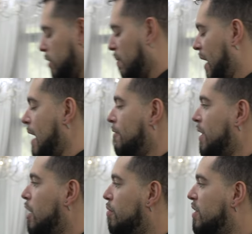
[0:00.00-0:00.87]
You might have
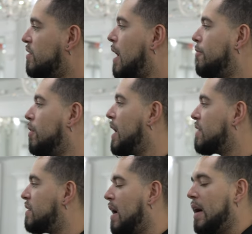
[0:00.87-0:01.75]
catering staff on
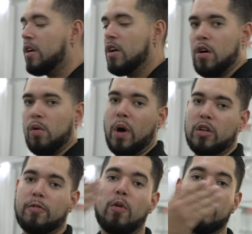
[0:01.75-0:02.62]
that side while
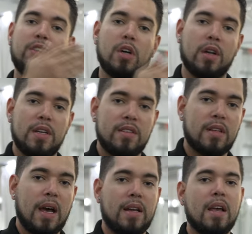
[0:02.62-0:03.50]
you're focusing on this
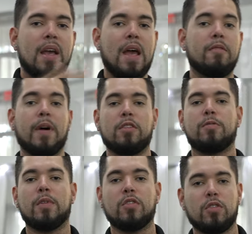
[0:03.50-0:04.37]
side and vice
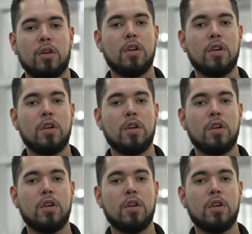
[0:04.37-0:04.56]
versa.